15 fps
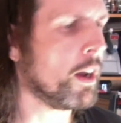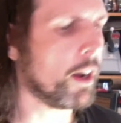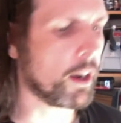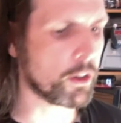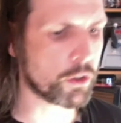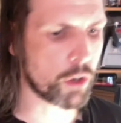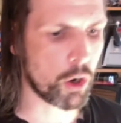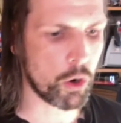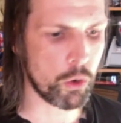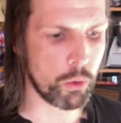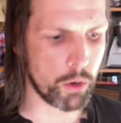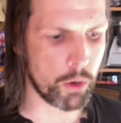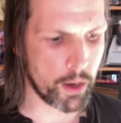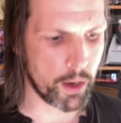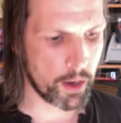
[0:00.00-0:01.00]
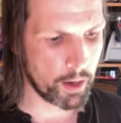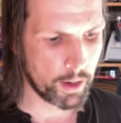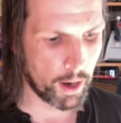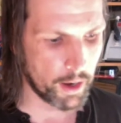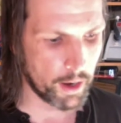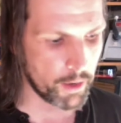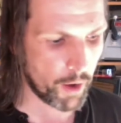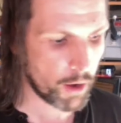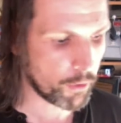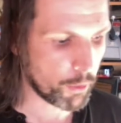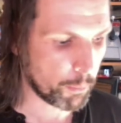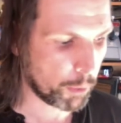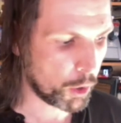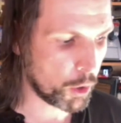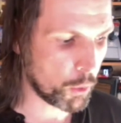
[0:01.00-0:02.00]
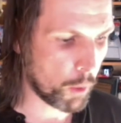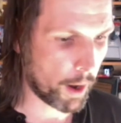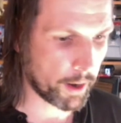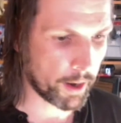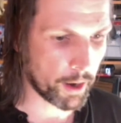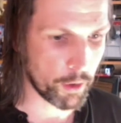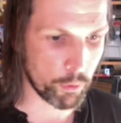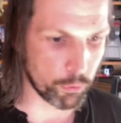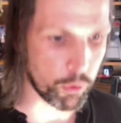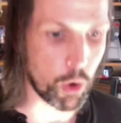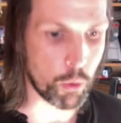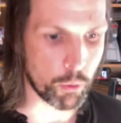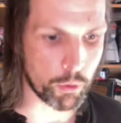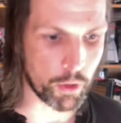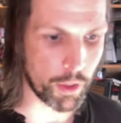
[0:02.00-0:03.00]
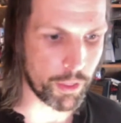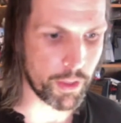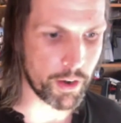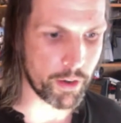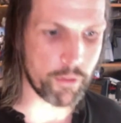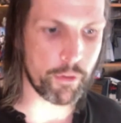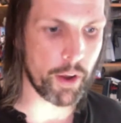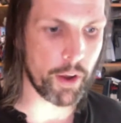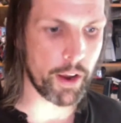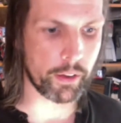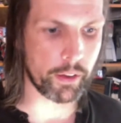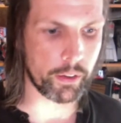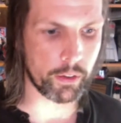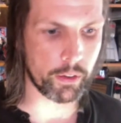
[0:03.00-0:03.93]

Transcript: and so kind of out of the blue I kind of wrote The Thinning Veil,